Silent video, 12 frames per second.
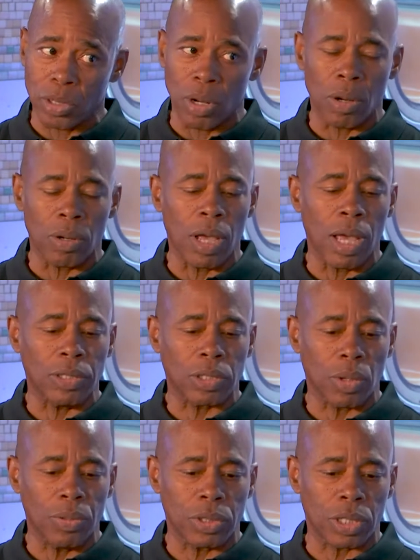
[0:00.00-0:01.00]
you know, and
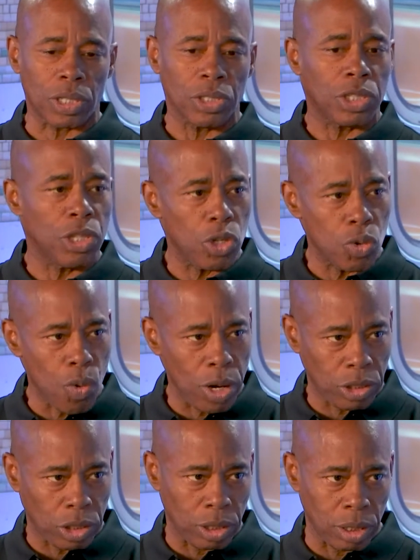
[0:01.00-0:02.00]
so it's a
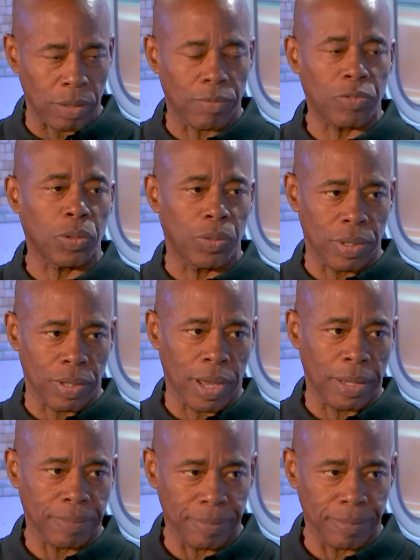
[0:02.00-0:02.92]
continuation of doing that.